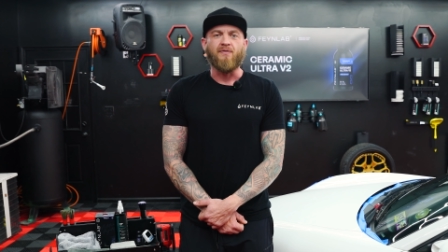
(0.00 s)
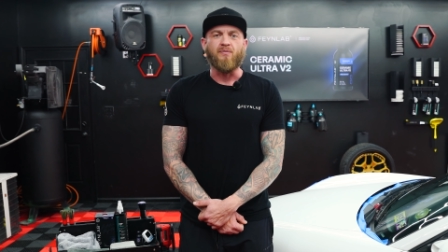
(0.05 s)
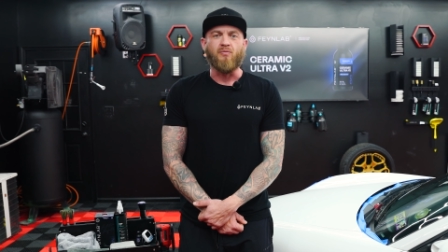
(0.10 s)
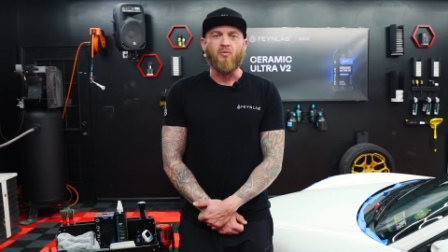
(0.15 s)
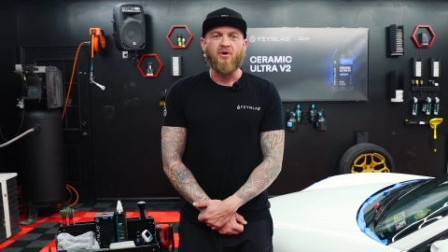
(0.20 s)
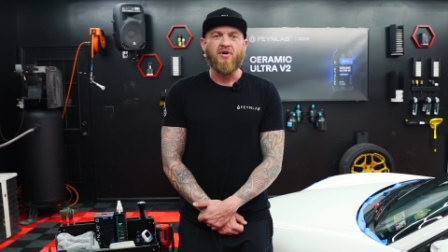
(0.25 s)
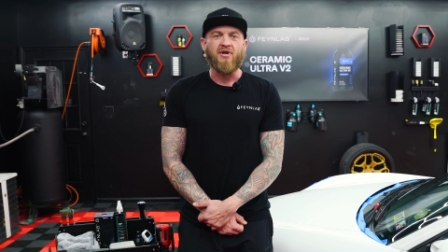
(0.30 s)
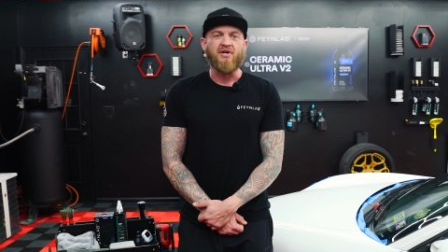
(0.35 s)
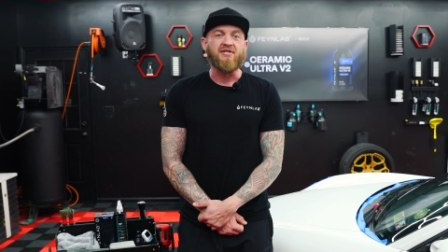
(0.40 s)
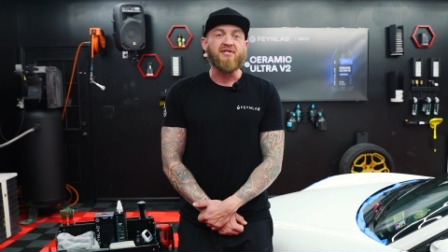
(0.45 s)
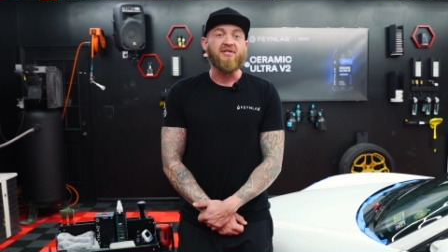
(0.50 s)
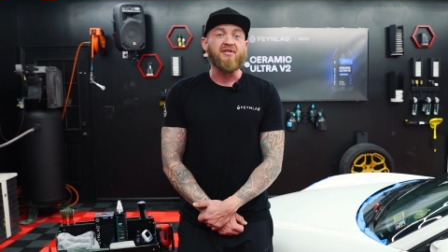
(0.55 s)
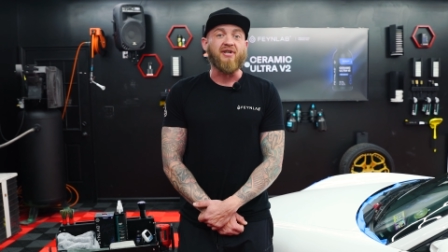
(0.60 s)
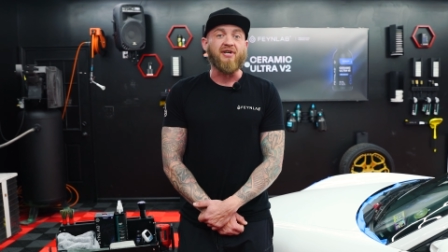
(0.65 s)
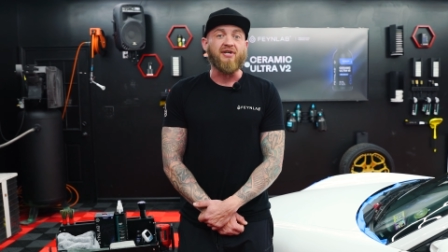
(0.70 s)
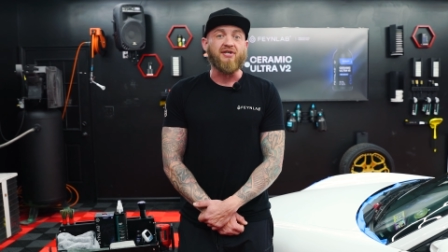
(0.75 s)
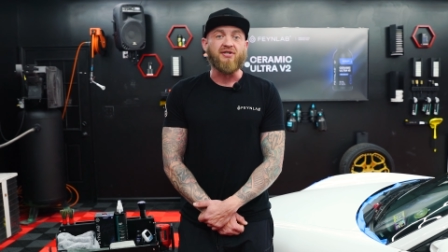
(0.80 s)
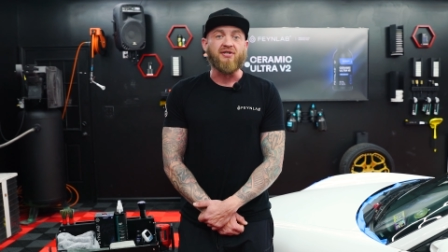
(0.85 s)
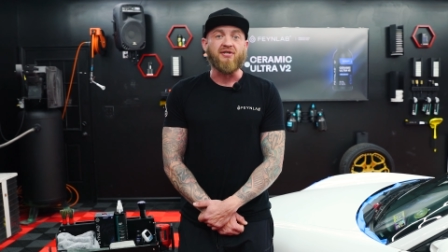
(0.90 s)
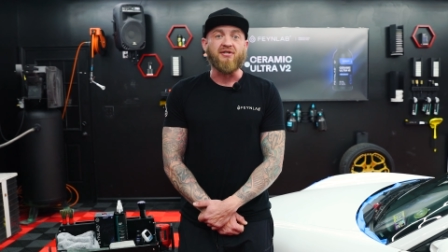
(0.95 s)
For more
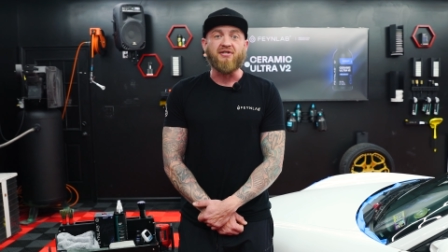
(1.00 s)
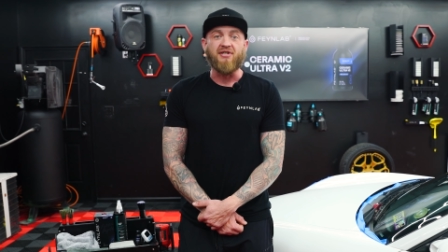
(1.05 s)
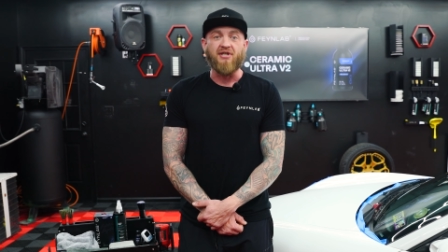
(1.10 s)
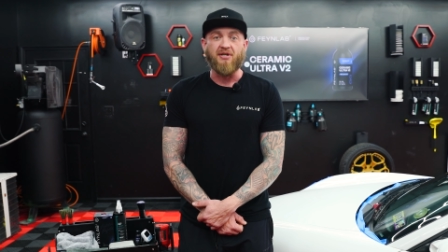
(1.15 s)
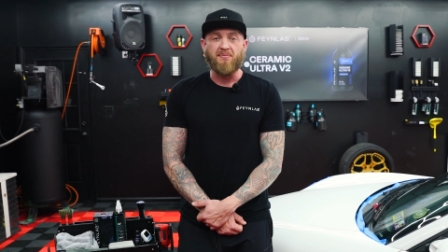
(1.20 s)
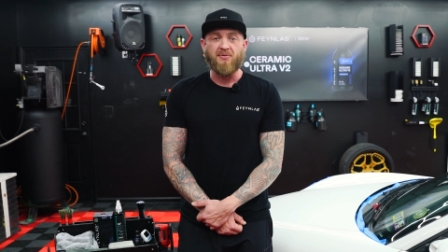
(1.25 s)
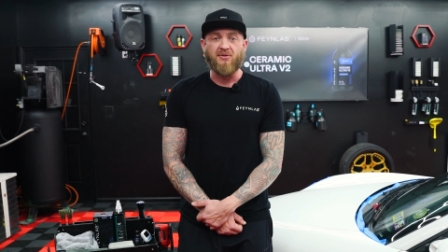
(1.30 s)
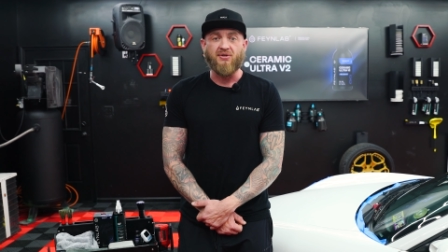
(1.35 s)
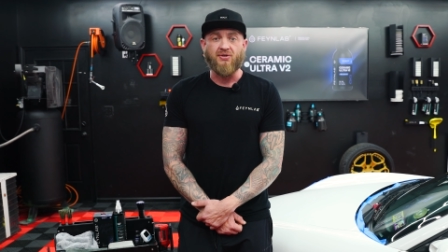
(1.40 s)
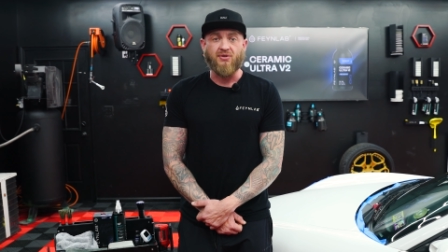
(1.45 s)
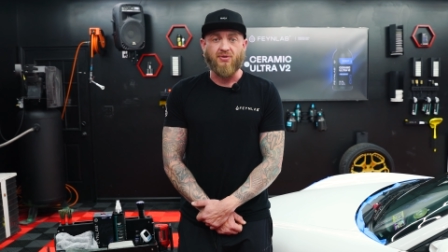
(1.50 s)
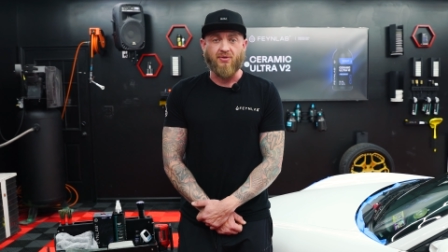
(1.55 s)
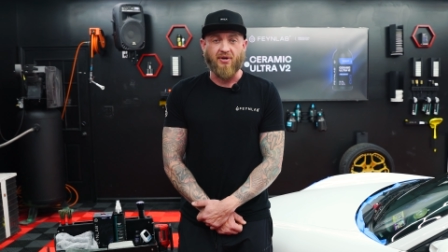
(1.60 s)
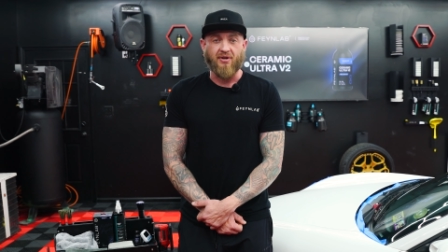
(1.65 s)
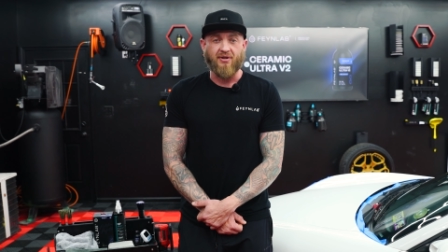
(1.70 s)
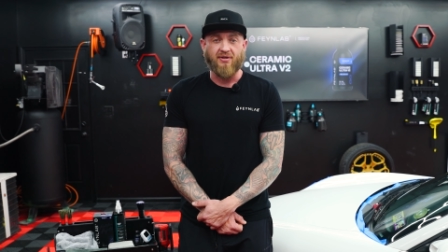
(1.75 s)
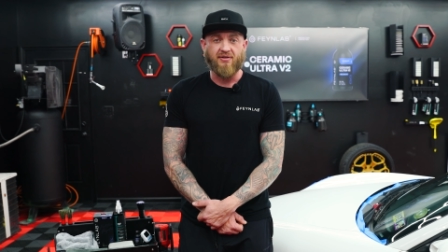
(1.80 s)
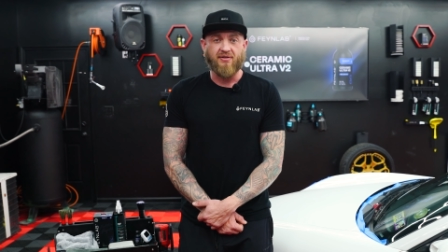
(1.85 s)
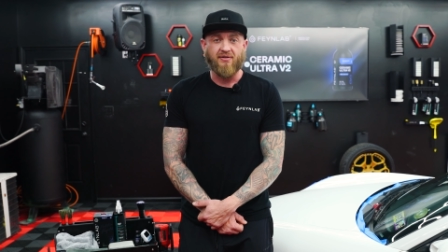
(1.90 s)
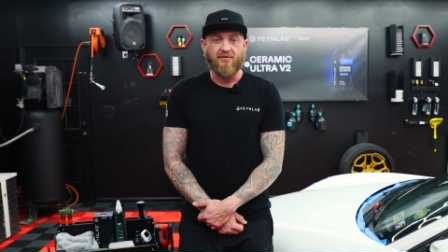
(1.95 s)
installation tips and
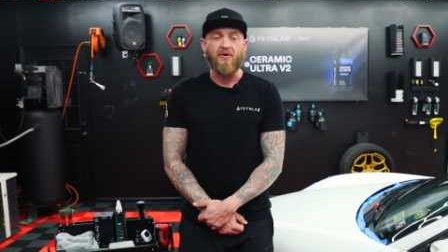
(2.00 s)
tricks,